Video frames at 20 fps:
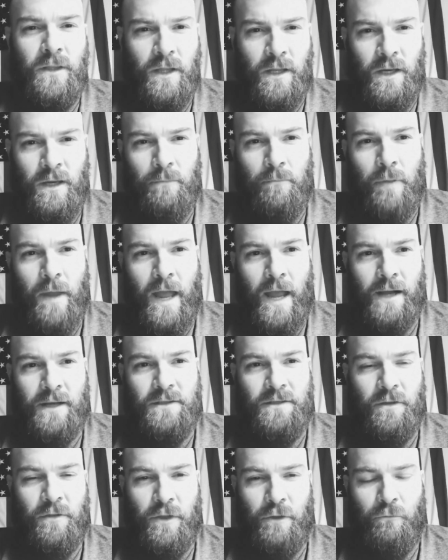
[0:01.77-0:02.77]
that
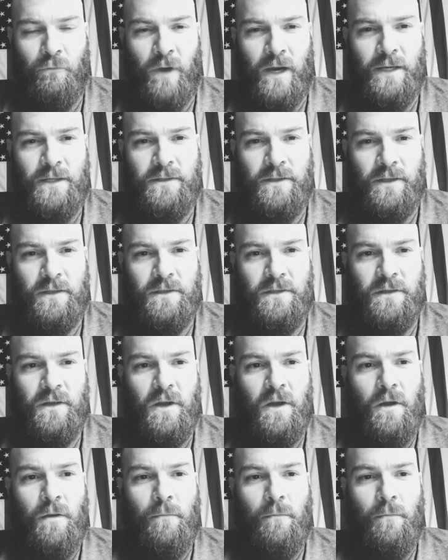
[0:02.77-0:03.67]
impacts the racist